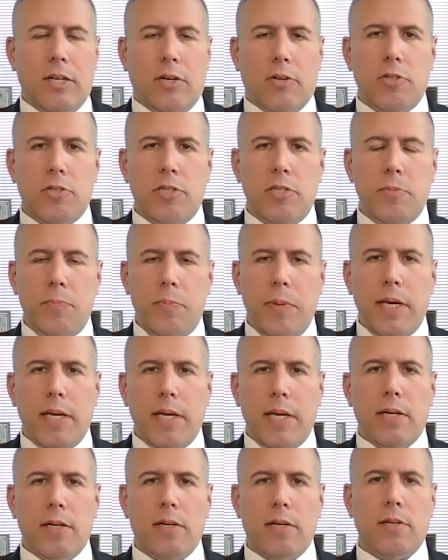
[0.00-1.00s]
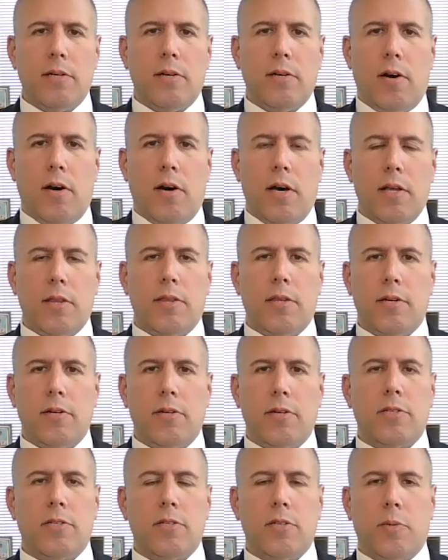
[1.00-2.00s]
speaker, author,
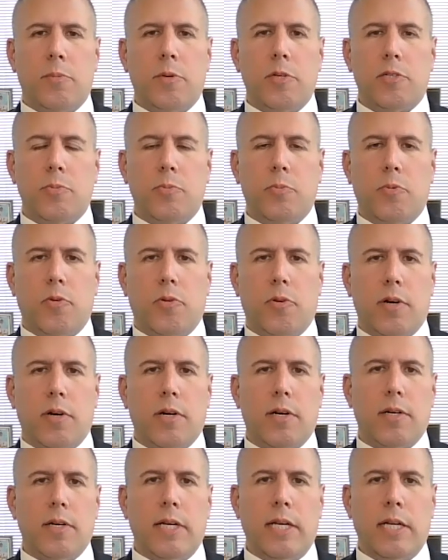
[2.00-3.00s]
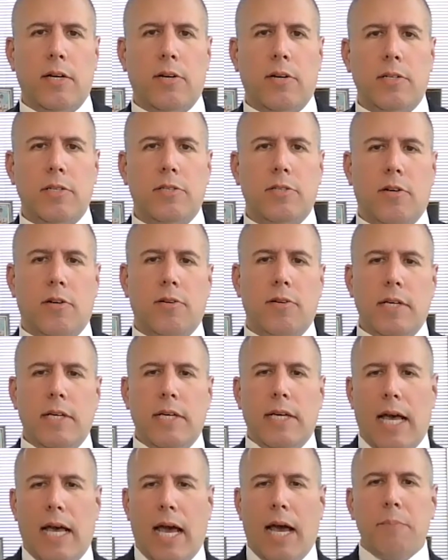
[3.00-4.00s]
and so much more, and so
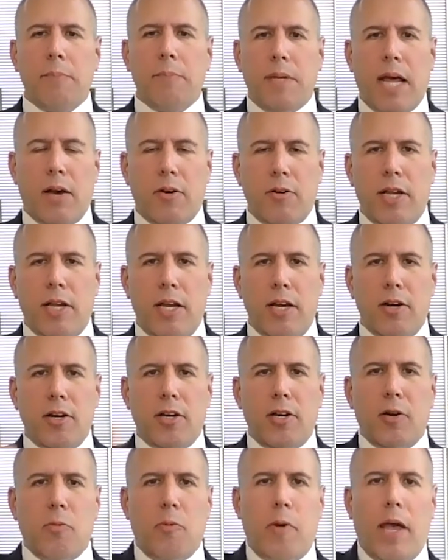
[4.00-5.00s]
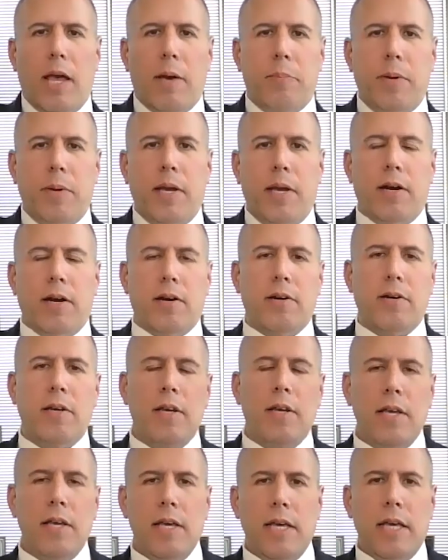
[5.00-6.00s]
I'm down here, you're way up here.
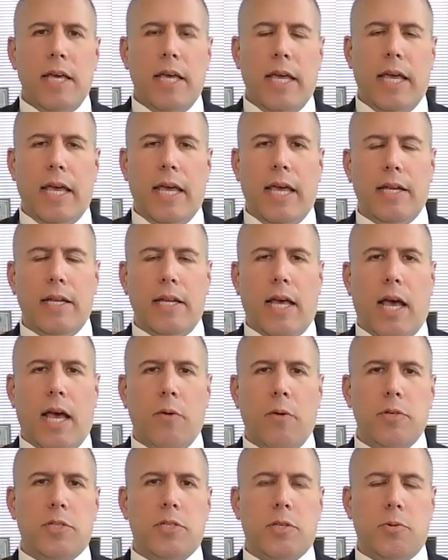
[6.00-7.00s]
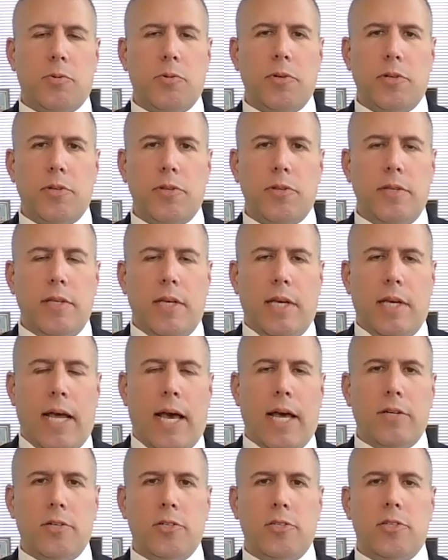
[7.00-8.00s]
And I was thrilled and
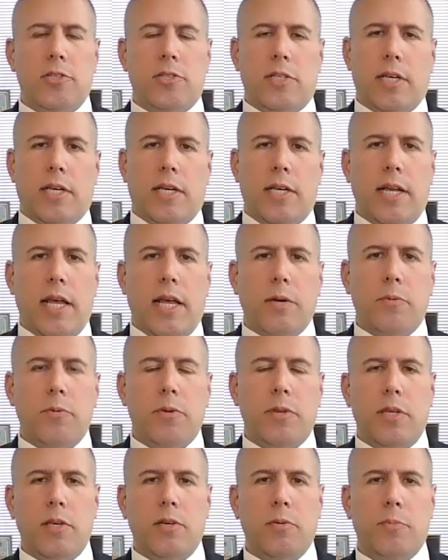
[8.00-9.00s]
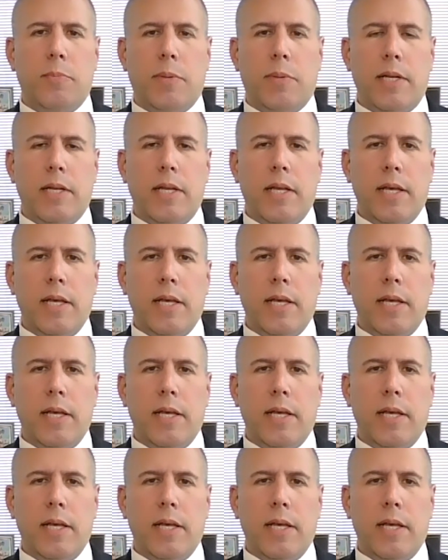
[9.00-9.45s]
honored just to connect with you. But